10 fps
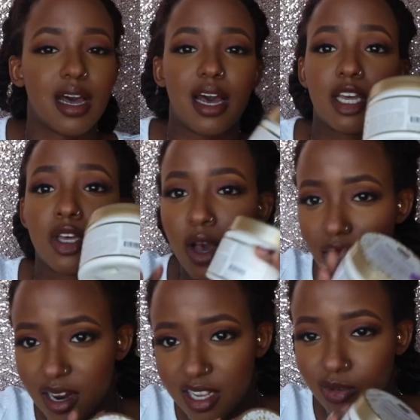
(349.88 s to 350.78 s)
a
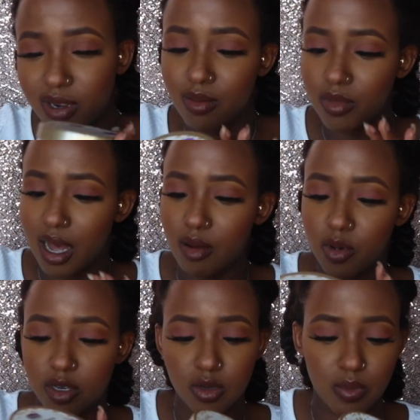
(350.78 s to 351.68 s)
curling cream. I'm
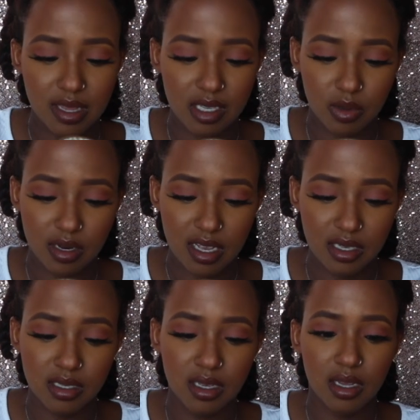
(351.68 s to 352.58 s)
going to talk about this one
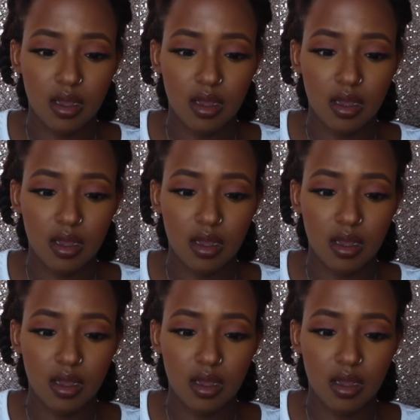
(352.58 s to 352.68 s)
next.